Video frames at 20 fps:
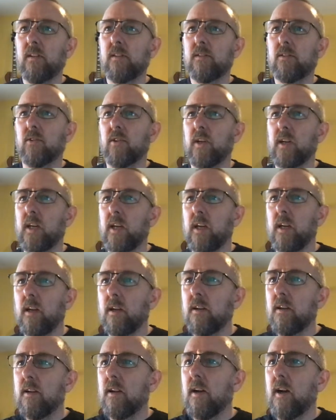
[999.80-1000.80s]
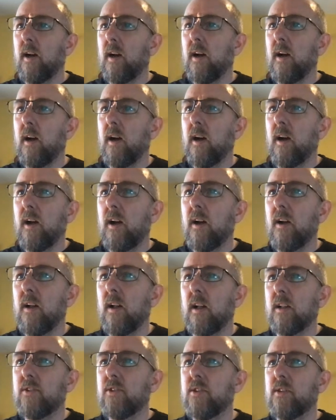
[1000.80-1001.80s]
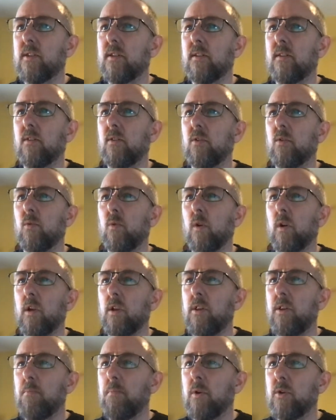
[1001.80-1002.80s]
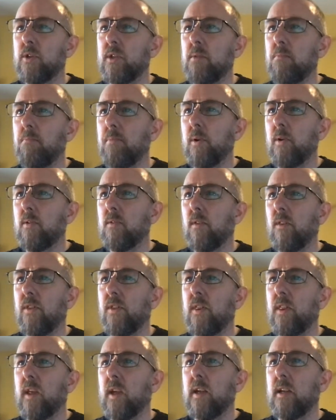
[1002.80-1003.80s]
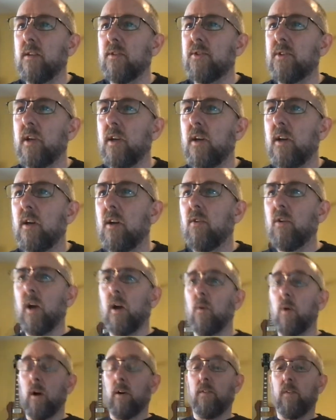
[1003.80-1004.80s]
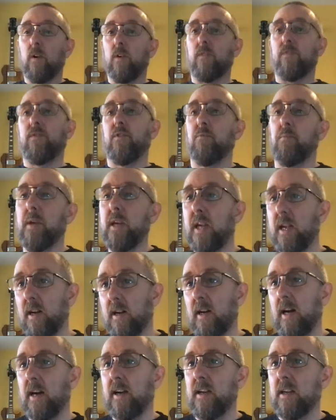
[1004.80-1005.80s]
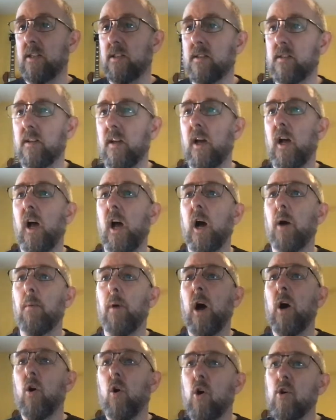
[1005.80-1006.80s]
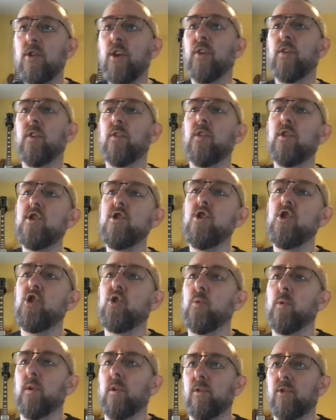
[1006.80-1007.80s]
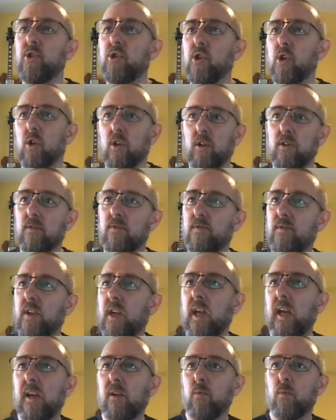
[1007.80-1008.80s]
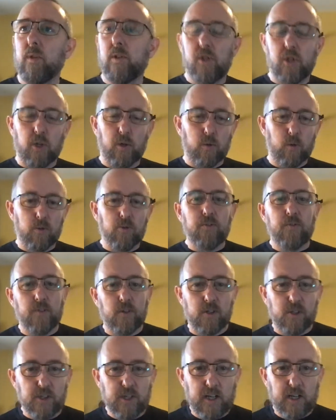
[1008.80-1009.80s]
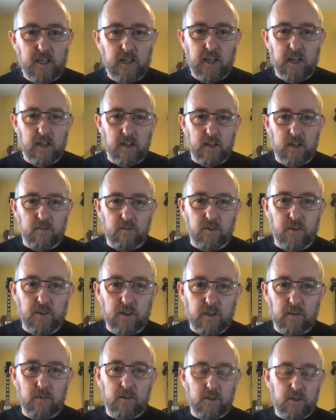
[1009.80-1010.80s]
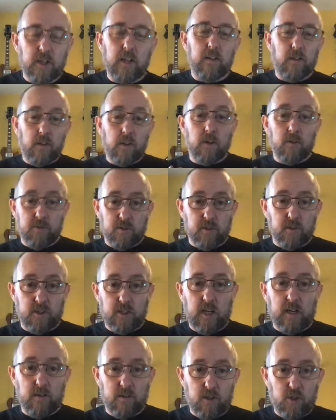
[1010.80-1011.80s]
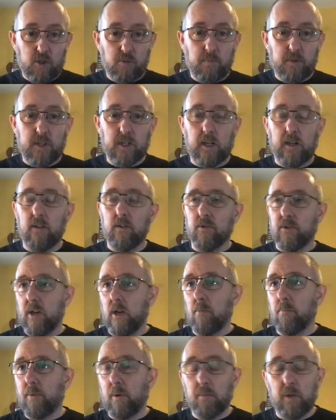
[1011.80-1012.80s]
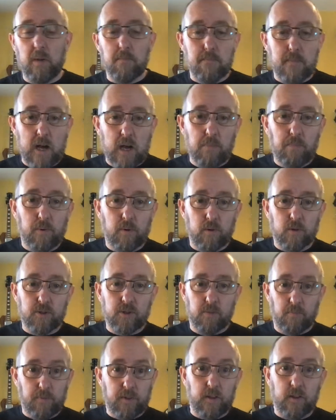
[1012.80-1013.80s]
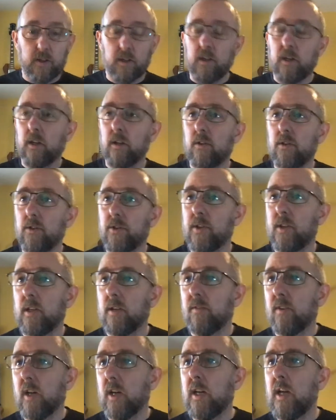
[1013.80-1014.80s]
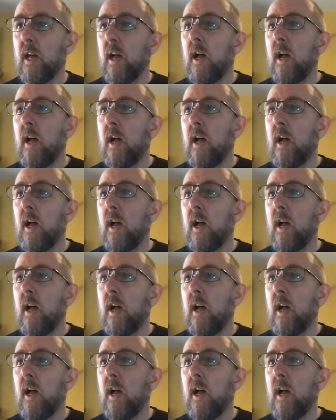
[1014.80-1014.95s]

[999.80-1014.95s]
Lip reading: Crikey. What are the most important things? Right, well, for me, I guess, other than the usual stock of kit with tools, first aid kit and everything, I'm going to say that those are standard. You should be taking those out. Probably a map or something that you can use to navigate.